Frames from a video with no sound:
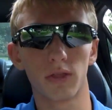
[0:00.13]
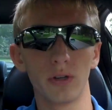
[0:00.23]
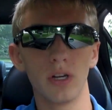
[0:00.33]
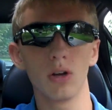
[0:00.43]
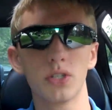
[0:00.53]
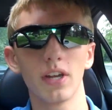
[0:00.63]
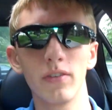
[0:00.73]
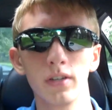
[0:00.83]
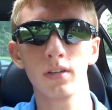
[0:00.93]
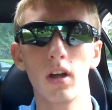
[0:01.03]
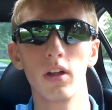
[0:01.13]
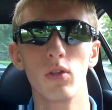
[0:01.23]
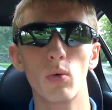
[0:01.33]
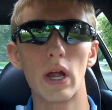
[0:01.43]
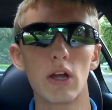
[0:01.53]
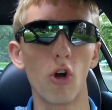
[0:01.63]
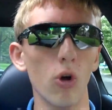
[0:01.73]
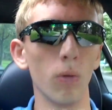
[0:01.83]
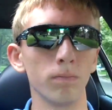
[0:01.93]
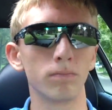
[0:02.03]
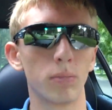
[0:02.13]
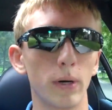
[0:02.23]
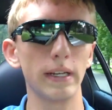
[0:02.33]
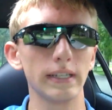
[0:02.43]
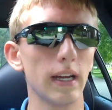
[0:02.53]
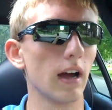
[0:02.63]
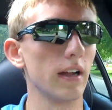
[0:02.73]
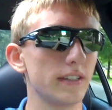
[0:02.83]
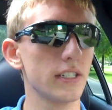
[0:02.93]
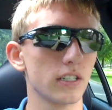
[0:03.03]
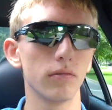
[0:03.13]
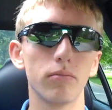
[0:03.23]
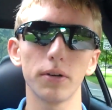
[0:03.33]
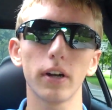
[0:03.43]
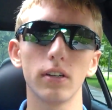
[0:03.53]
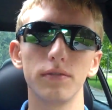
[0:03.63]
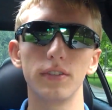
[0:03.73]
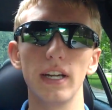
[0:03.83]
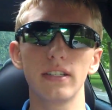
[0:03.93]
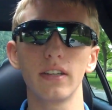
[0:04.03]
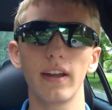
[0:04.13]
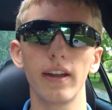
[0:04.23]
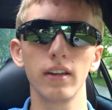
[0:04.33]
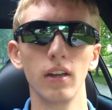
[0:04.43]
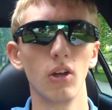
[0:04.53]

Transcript: three oh seven on the way home. Pretty uh, decent, productive day today.